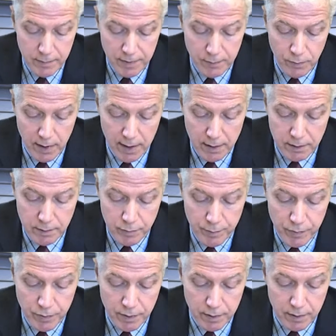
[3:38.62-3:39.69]
Meanwhile, the
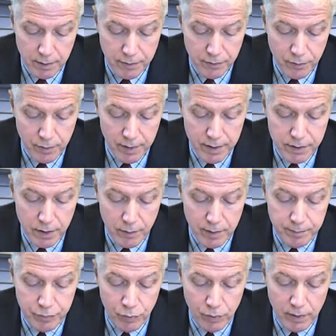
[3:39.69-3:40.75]
Bermuda authorities are
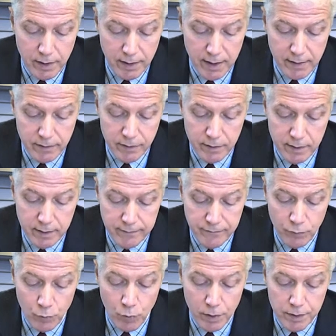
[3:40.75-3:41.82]
reporting that
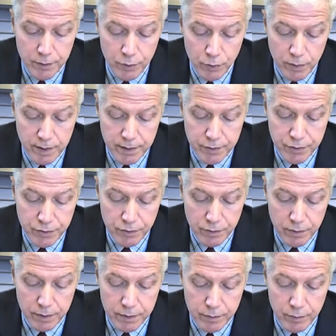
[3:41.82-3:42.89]
34 new
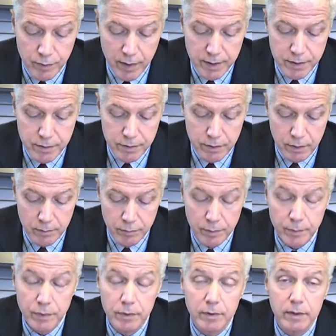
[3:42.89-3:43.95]
insurers were registered in
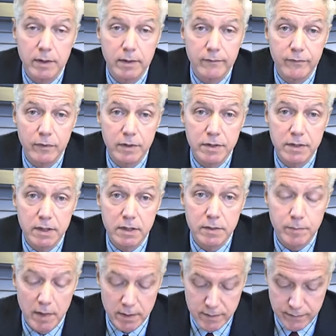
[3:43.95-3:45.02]
Bermuda in the first
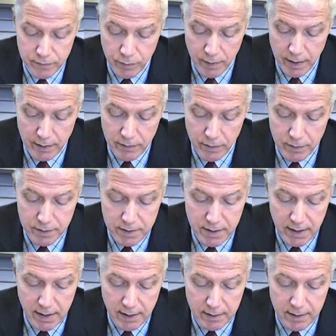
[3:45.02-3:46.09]
6 months of
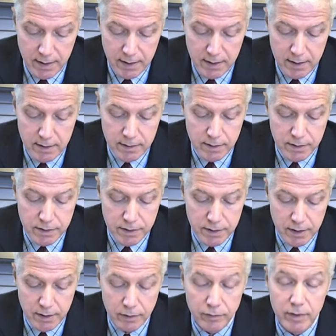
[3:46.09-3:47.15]
2013. This is
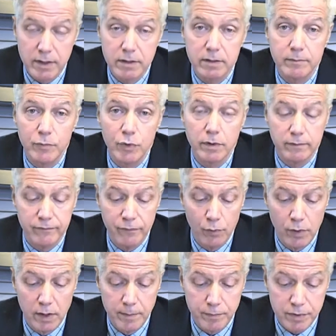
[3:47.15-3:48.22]
an increase of more than
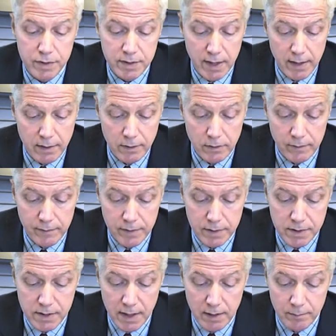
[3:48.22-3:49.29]
40% over
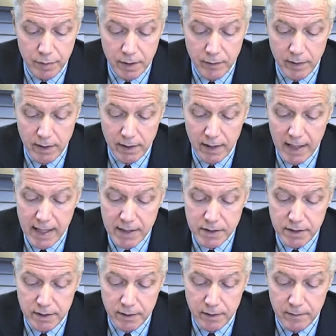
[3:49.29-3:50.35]
the same period
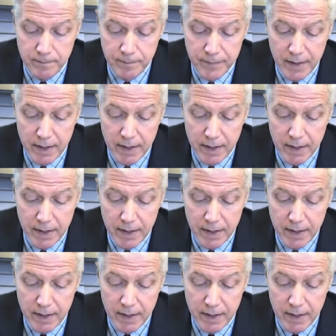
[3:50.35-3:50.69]
last year.